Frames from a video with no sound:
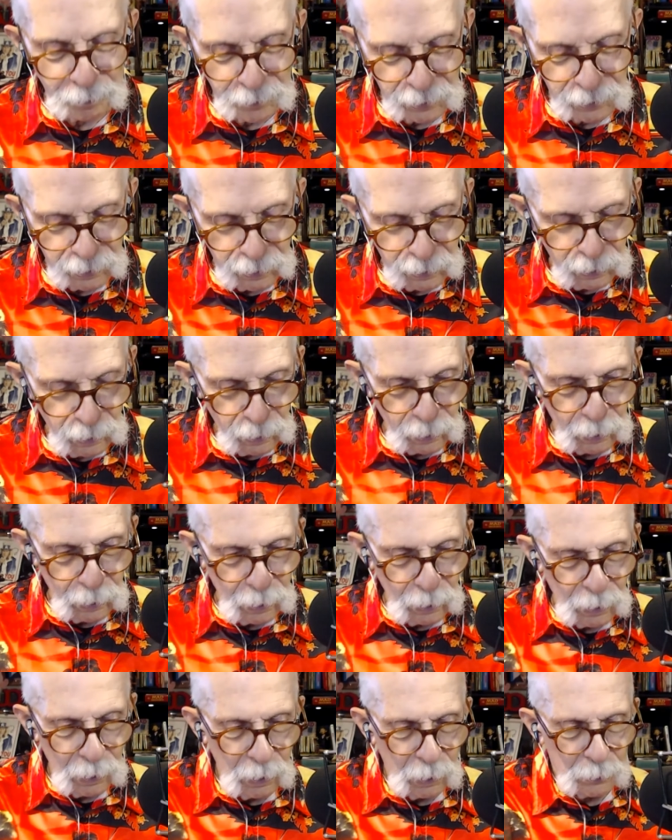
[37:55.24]
Breaking
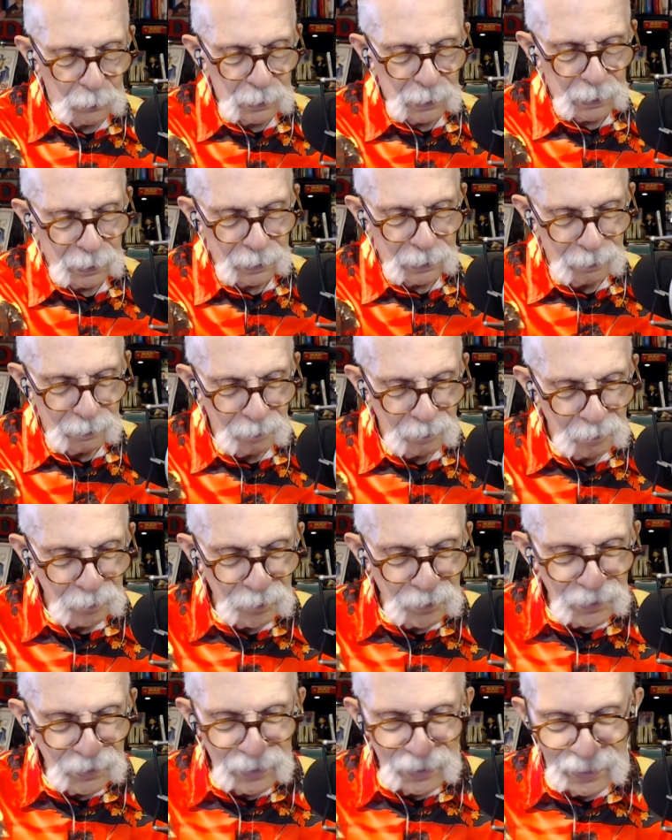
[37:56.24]
news, breaking news, Dick.
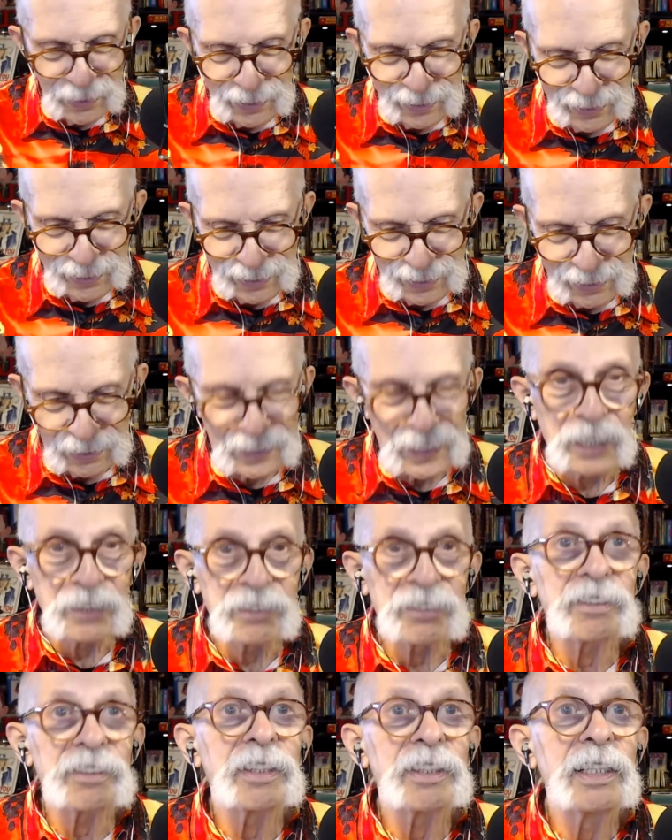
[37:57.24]

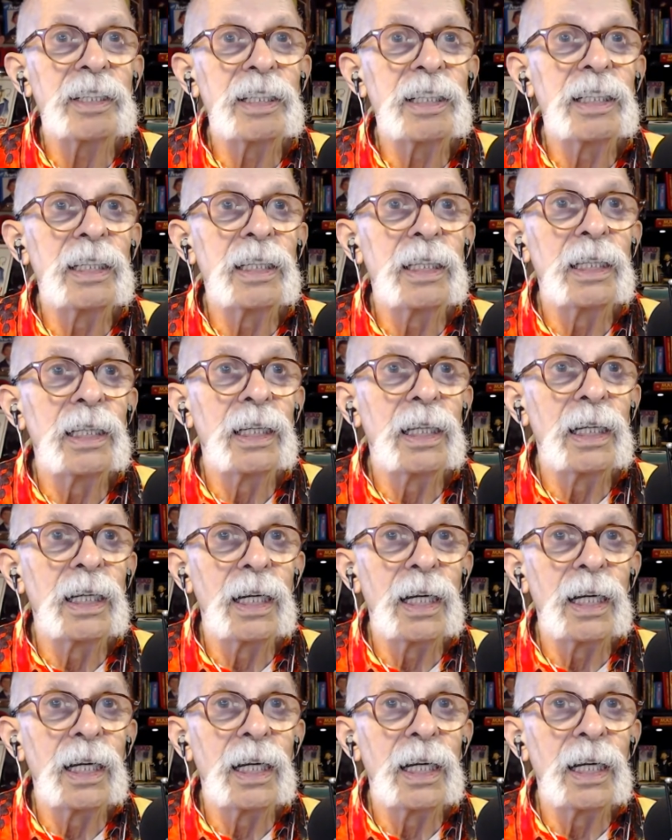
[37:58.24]
Yes. This just in.